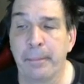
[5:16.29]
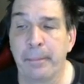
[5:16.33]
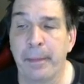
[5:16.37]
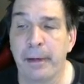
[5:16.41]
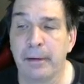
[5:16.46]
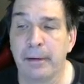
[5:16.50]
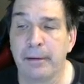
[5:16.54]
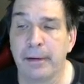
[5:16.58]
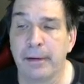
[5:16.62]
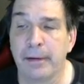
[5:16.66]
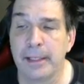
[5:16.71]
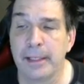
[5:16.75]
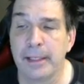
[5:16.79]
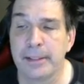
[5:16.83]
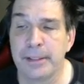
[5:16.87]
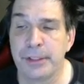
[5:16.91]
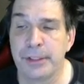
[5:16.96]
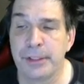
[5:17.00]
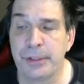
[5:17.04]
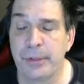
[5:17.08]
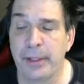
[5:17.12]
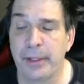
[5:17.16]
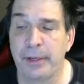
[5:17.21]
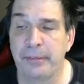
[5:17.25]
Better
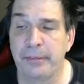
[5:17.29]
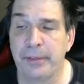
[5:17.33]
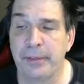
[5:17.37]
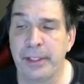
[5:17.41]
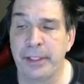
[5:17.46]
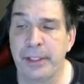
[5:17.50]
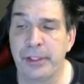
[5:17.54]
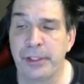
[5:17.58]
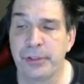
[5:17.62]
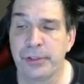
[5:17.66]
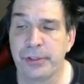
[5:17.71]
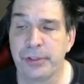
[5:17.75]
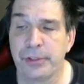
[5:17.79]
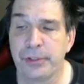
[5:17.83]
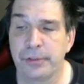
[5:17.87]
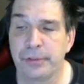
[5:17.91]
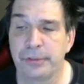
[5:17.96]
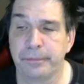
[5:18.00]
classes, you have each